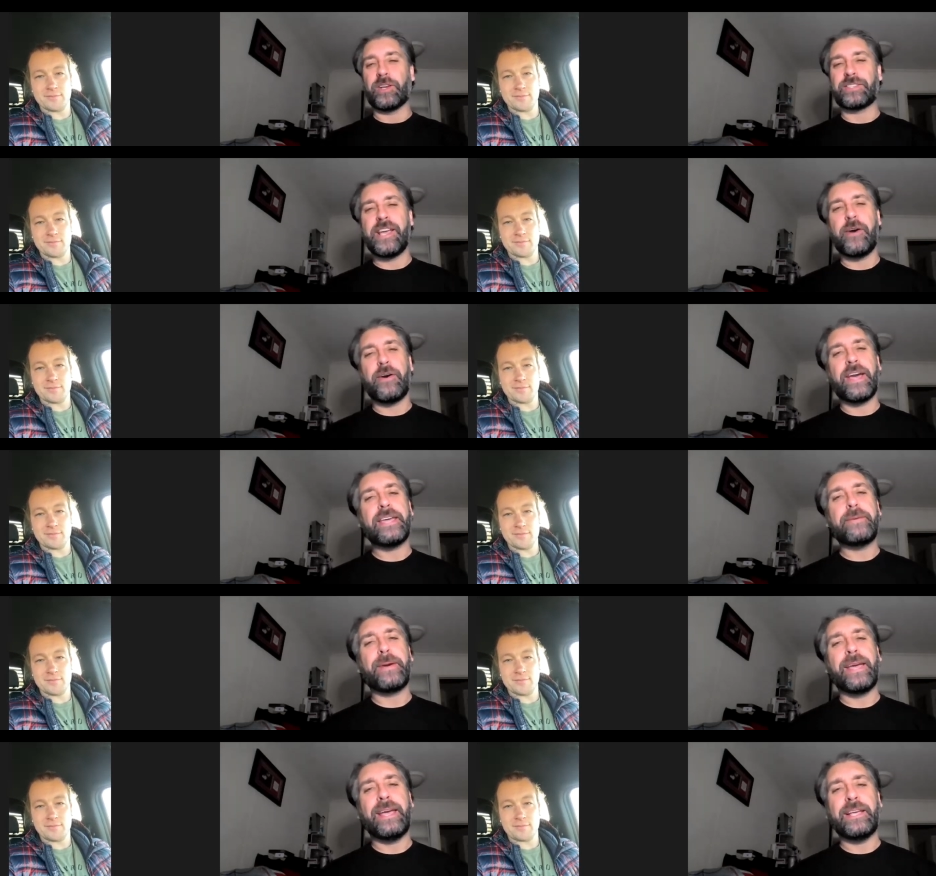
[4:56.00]
Speaker 1: works. Now,
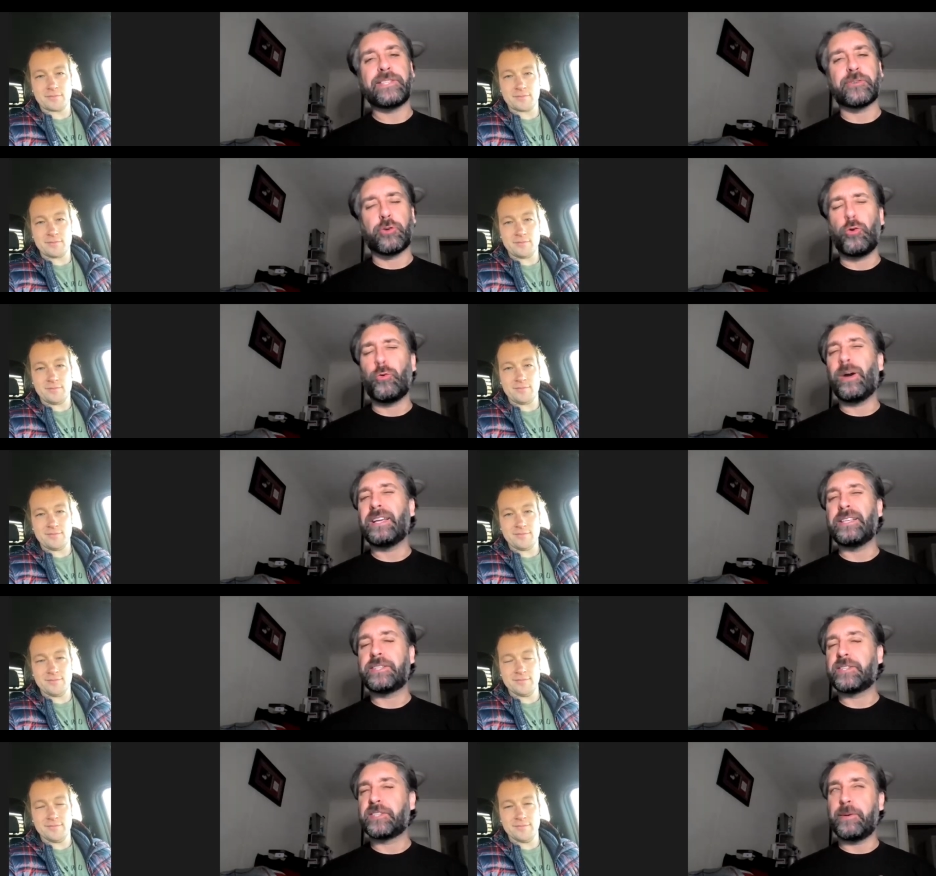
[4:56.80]
EPs are
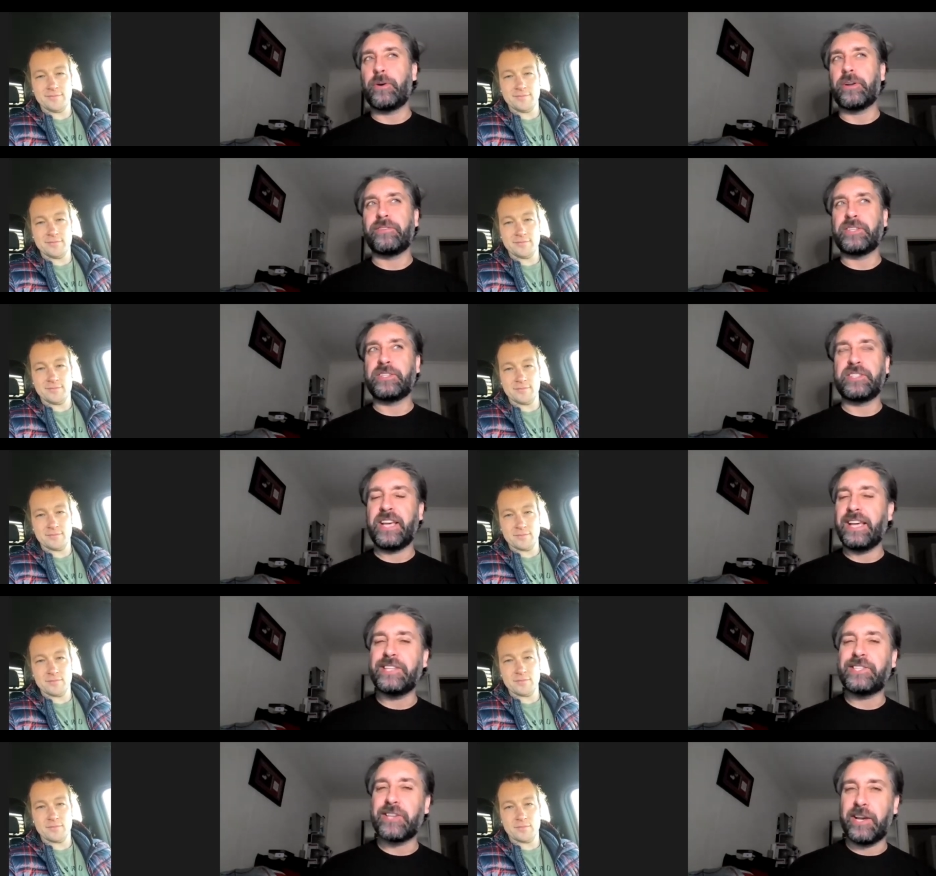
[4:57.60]
always somewhat of a
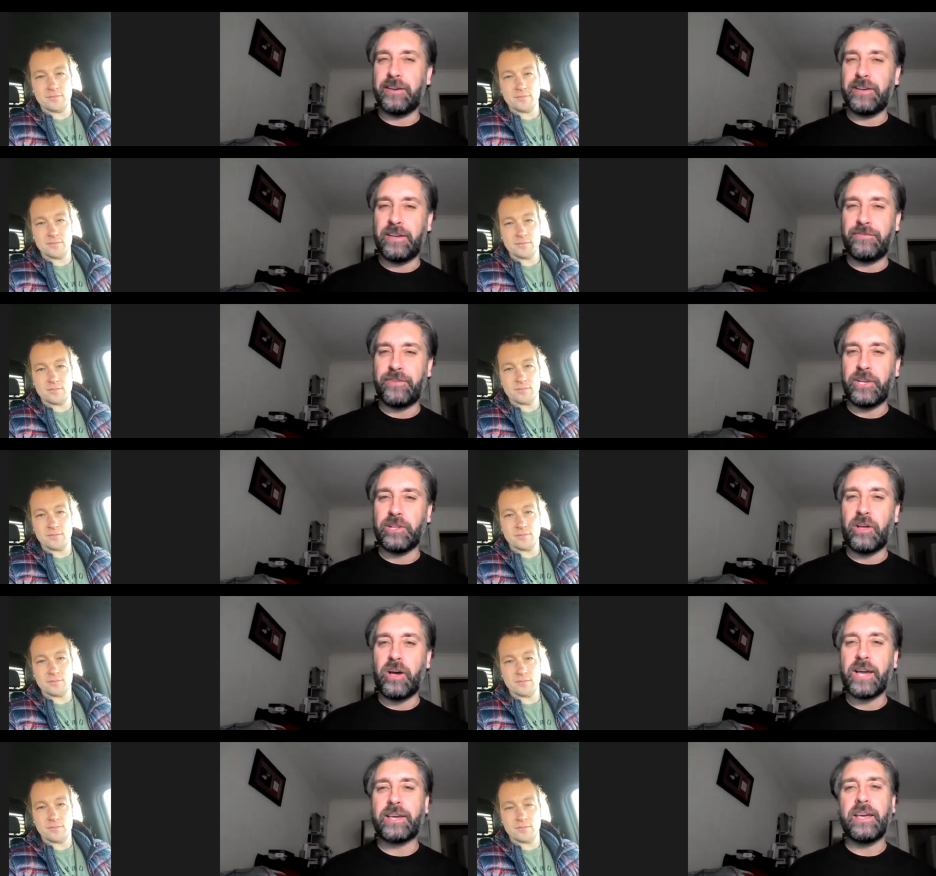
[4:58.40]
teaser, if you
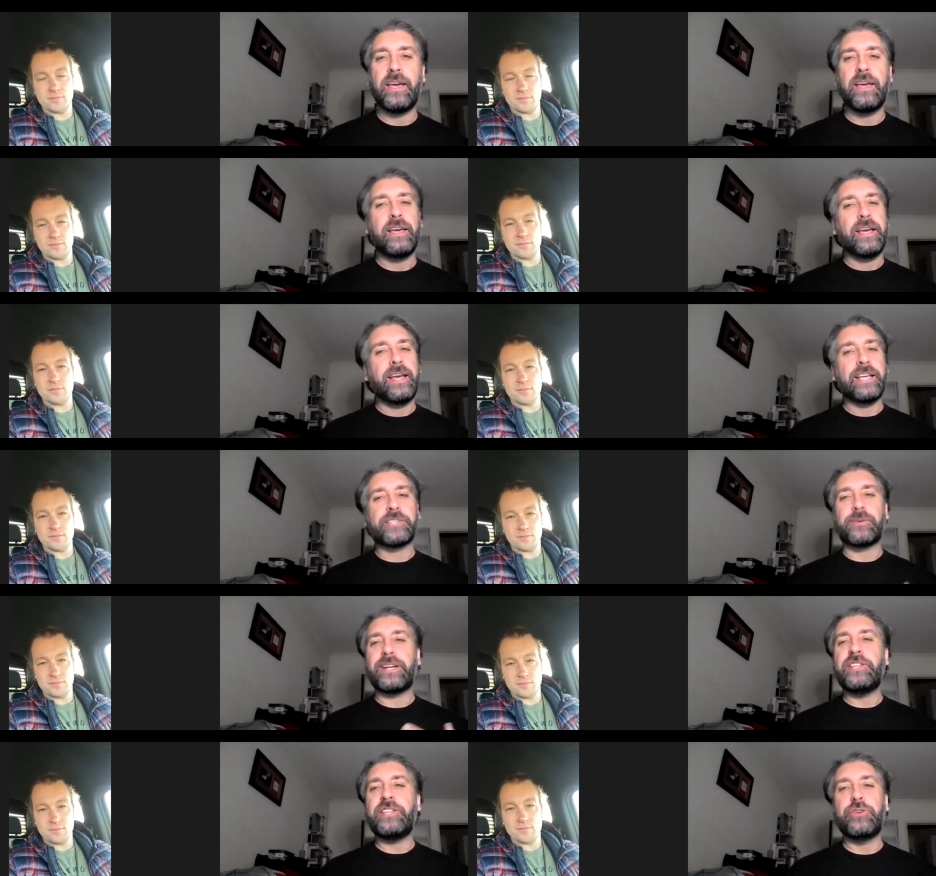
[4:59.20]
like. Is
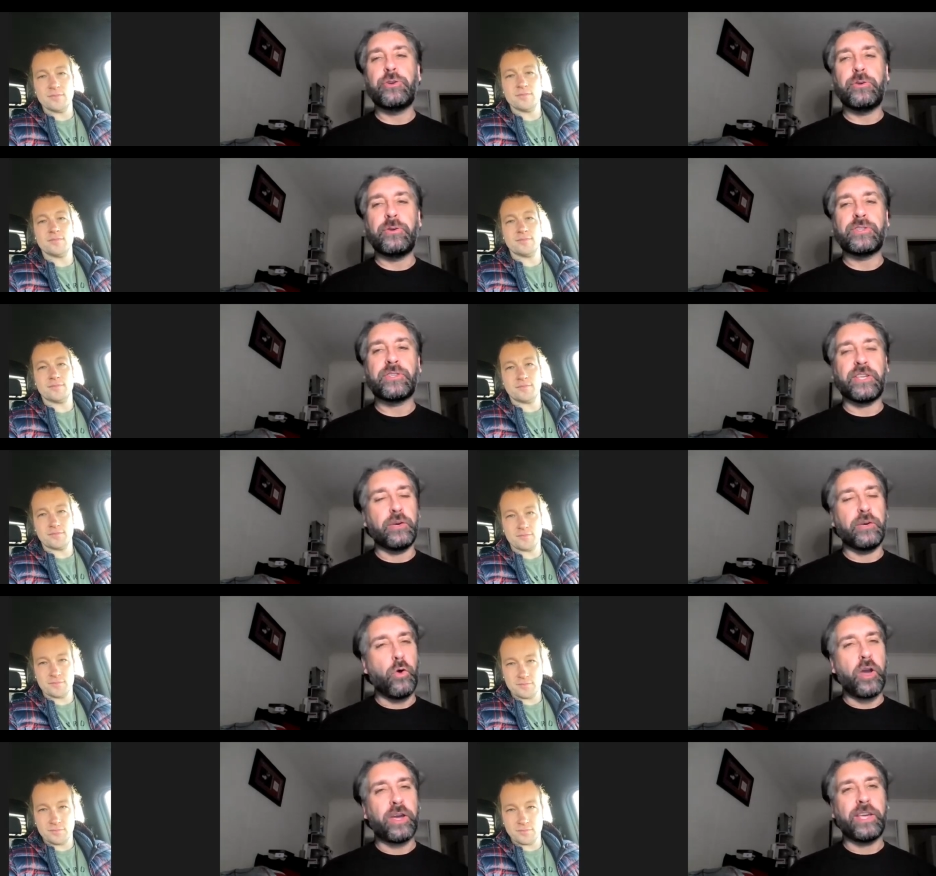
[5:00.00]
there any news? Are
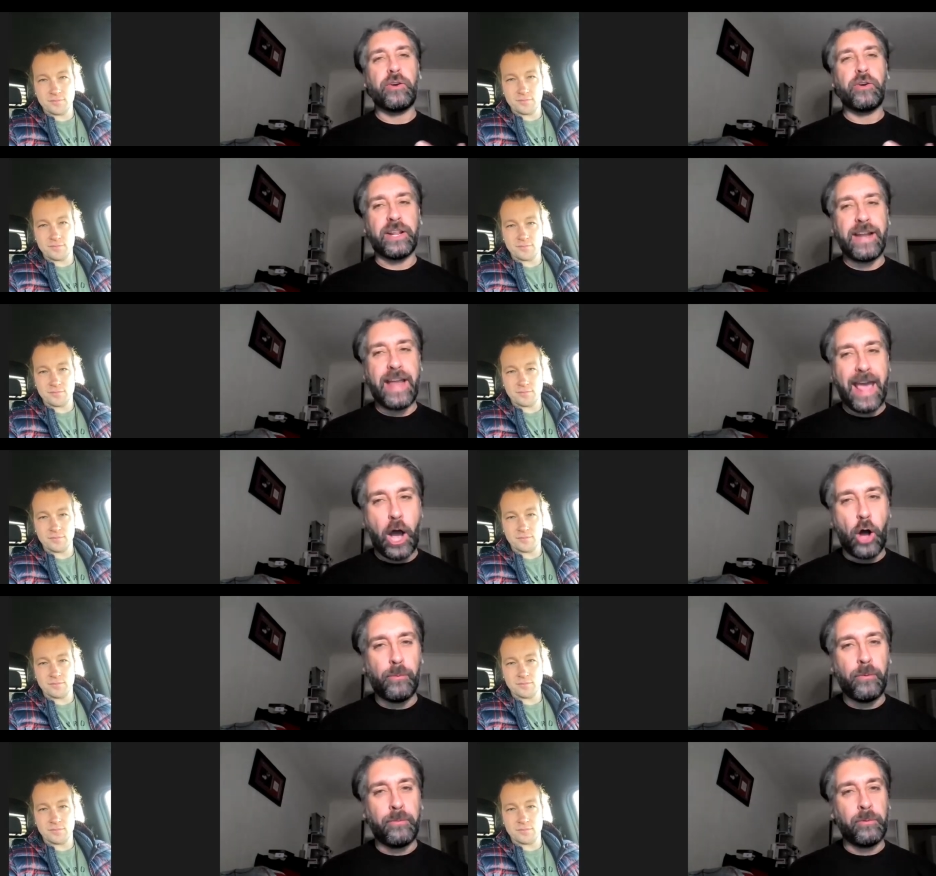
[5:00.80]
you working on an
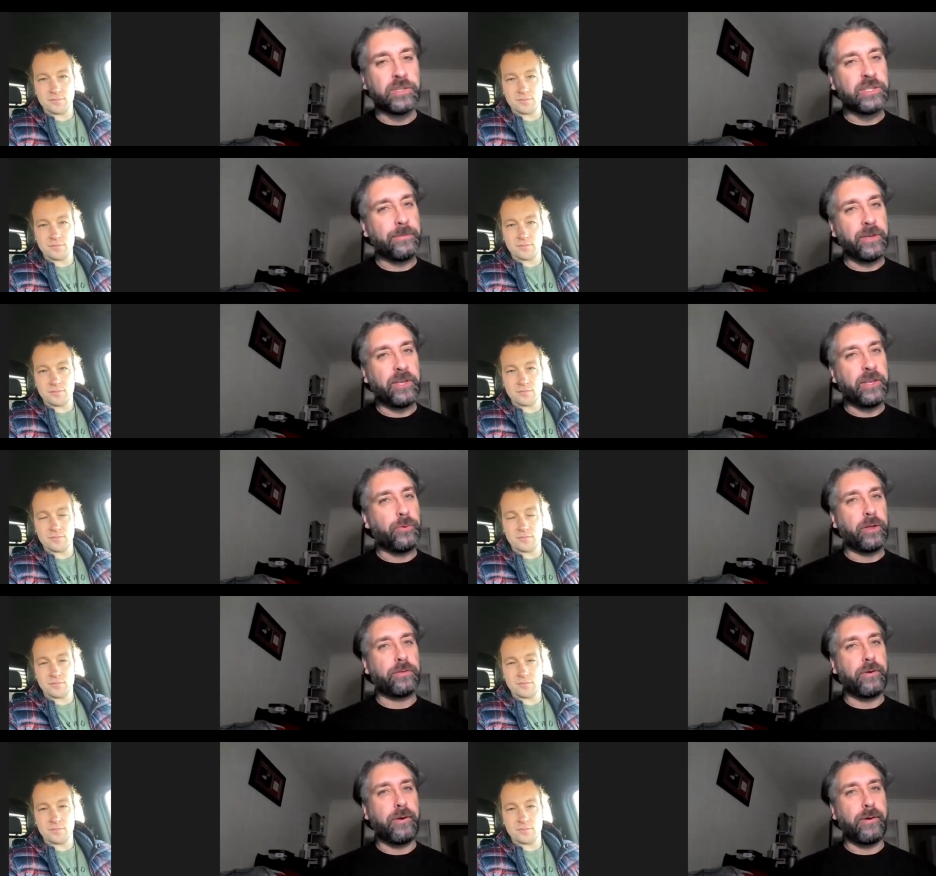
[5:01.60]
album or something you
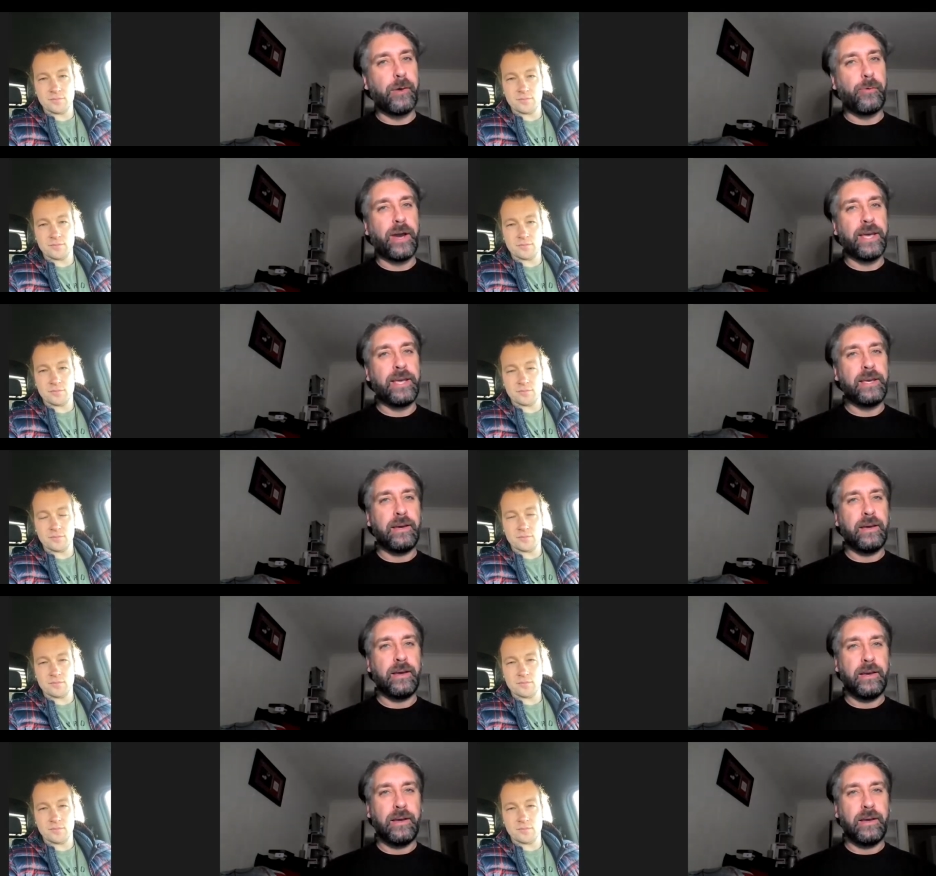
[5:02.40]
want to throw our way?